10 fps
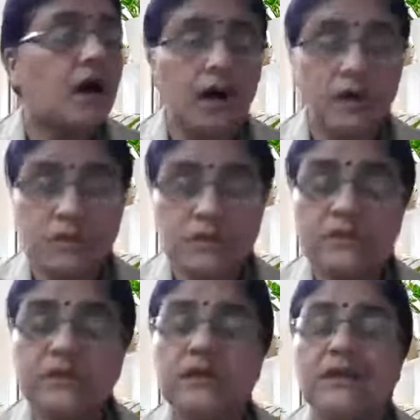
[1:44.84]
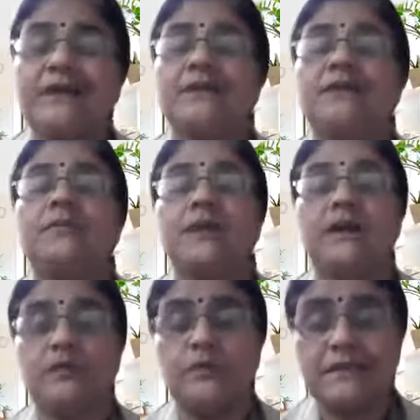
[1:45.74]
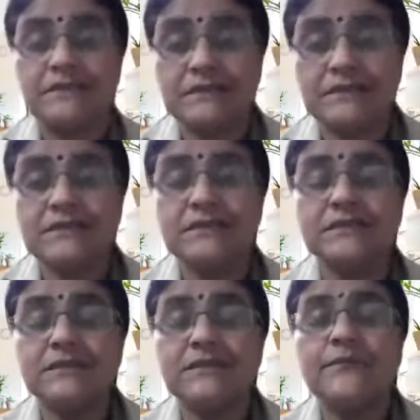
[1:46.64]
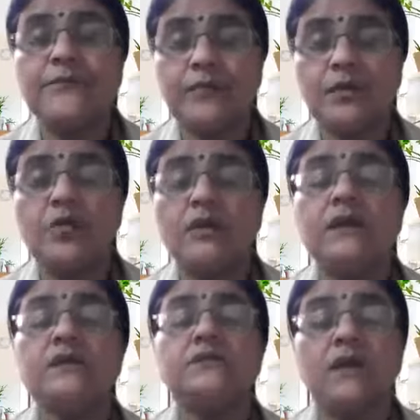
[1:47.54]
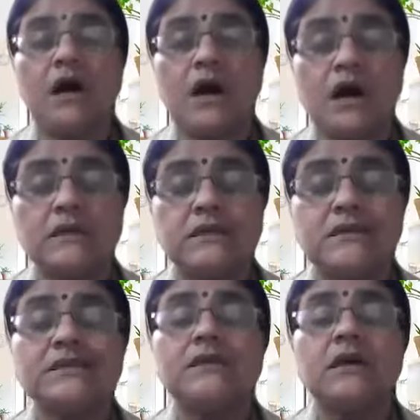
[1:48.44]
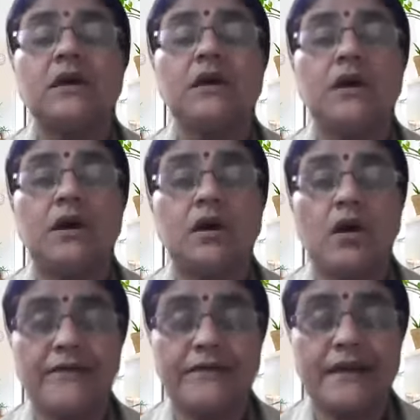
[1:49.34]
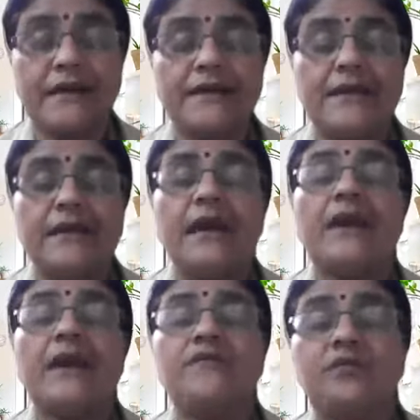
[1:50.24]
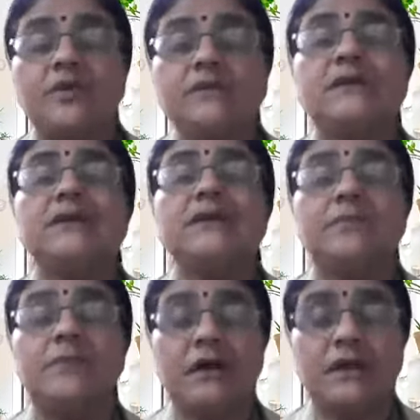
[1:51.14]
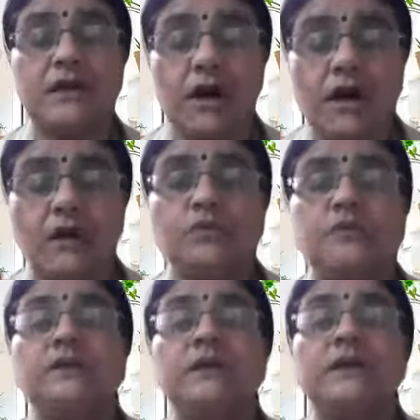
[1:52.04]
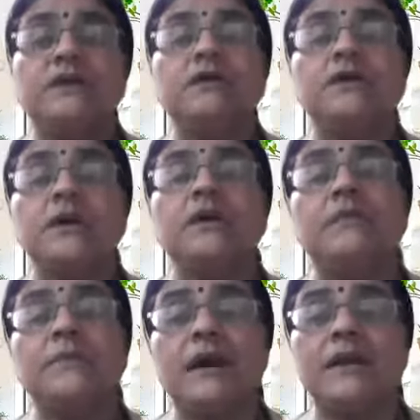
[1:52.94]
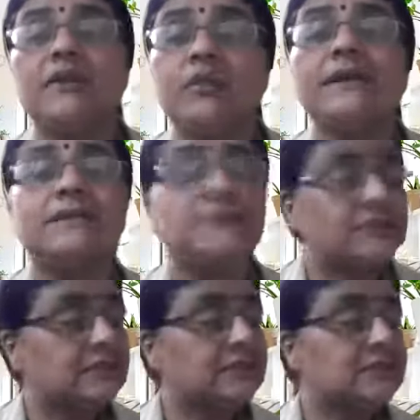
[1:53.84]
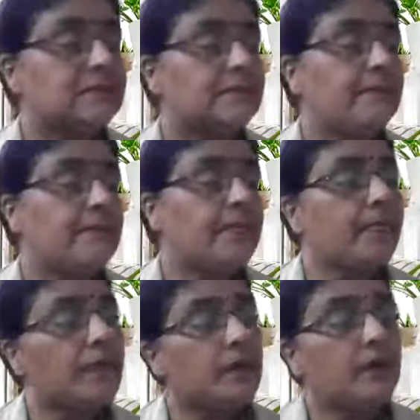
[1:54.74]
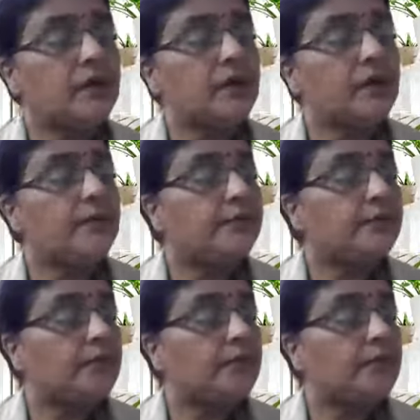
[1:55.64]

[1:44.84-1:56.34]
out in the blood vessels. Okay, so the heart is contracting and forcing the blood out into the blood vessels. Okay.